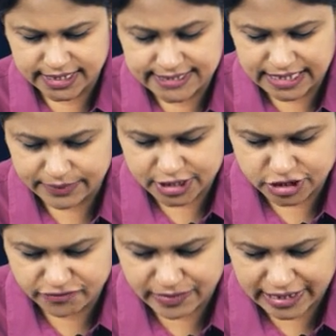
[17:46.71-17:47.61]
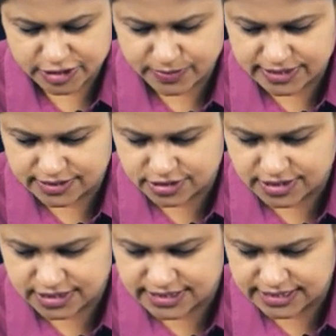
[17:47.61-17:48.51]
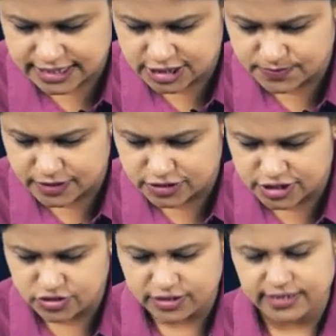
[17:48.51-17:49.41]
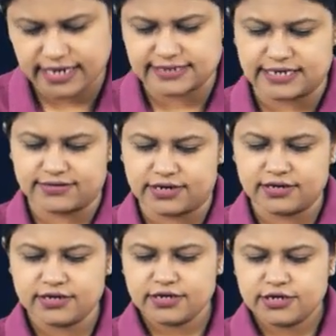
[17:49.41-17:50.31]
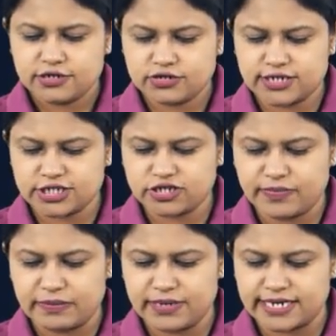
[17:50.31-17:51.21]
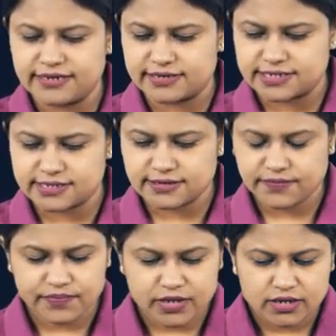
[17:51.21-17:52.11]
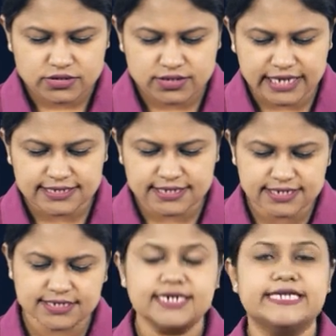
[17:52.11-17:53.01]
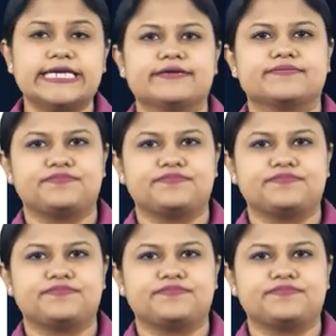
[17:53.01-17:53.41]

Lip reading: an examination of management decisions in sales, purchase, contract, etc. So, test of public interest. So, the answer is D.